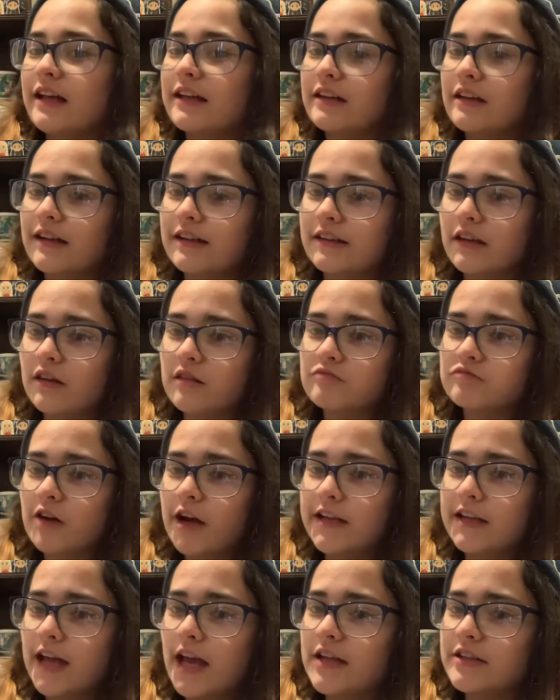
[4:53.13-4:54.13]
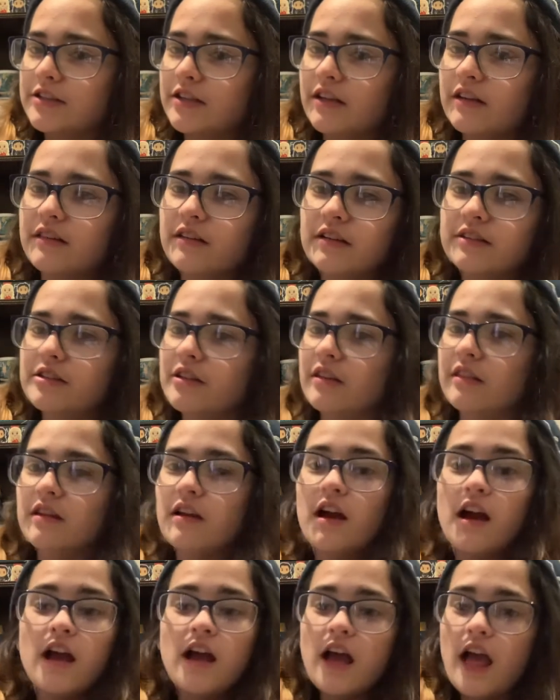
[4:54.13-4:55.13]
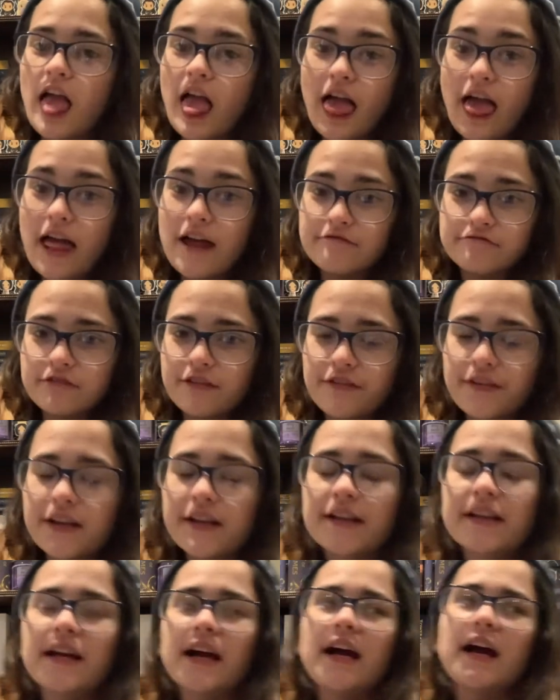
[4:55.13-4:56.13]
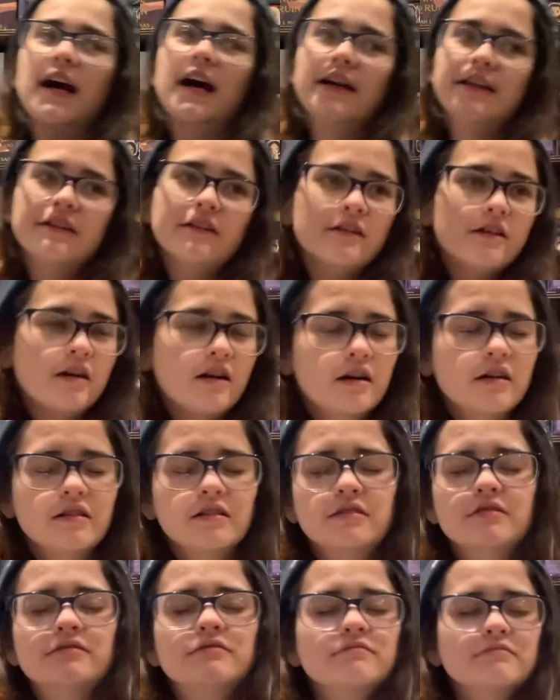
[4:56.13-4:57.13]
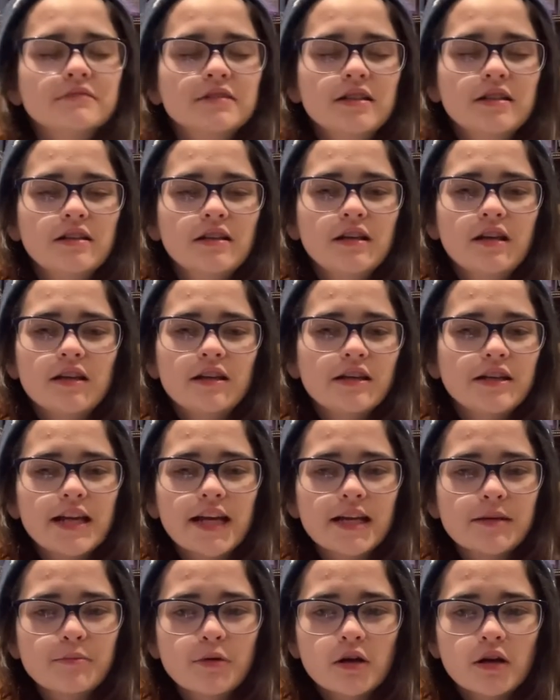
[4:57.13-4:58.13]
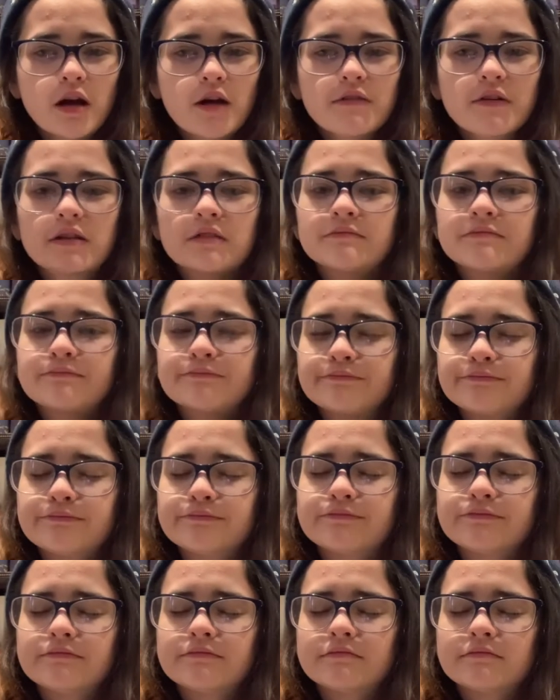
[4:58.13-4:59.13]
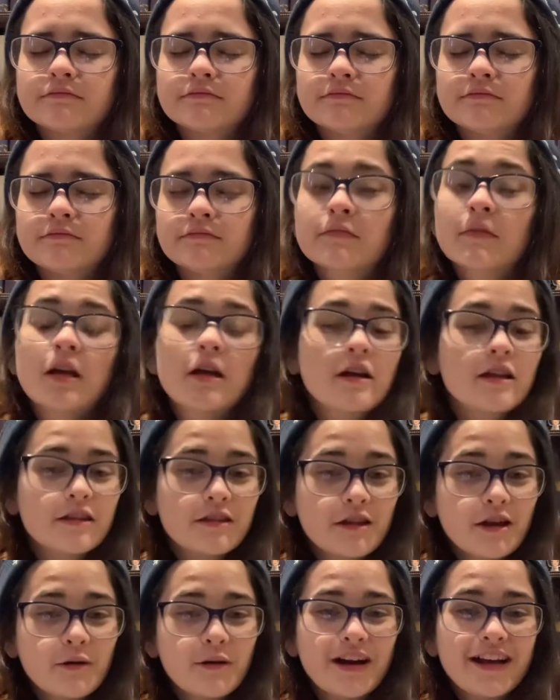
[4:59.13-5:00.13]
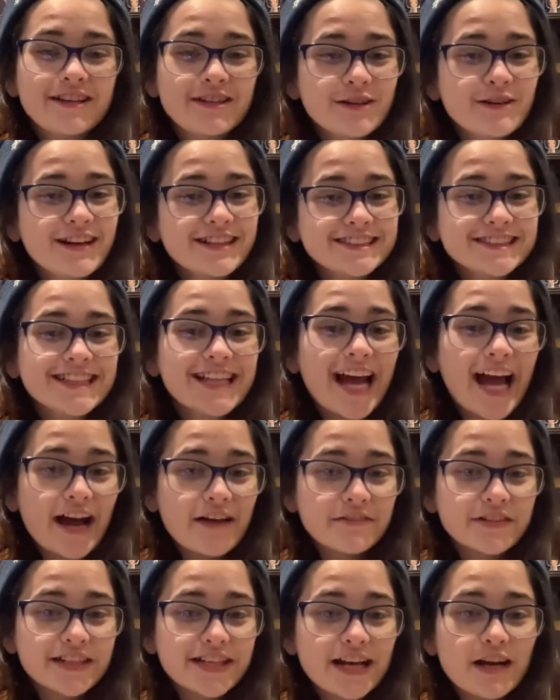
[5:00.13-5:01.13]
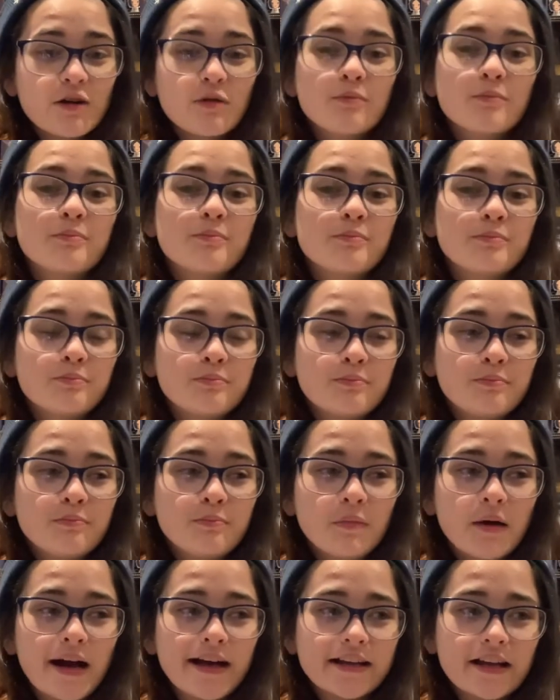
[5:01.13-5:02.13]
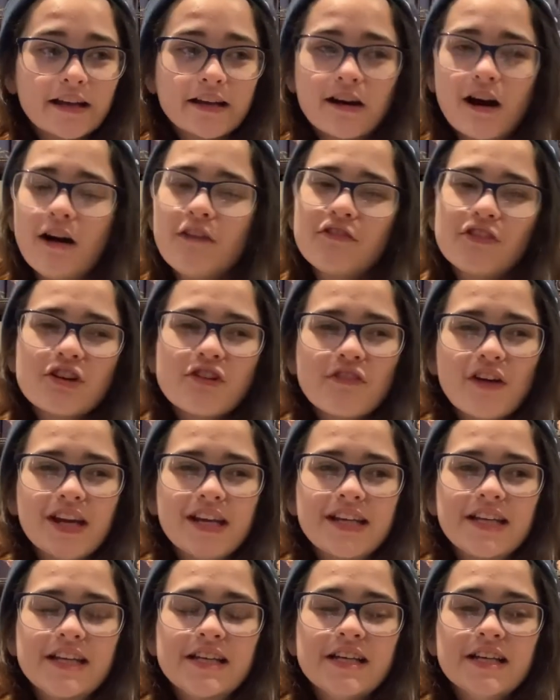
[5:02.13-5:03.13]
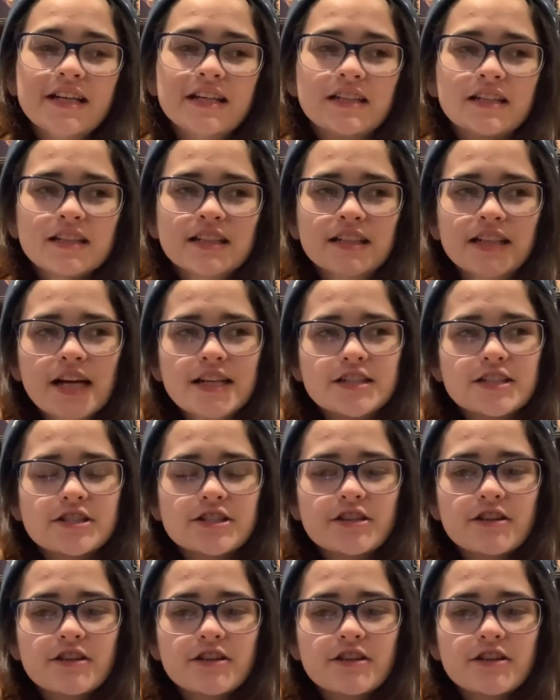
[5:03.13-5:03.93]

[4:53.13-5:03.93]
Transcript: like those frayed edges are just everything, and naked book cover. So I do actually have it now, and I can't think of any editions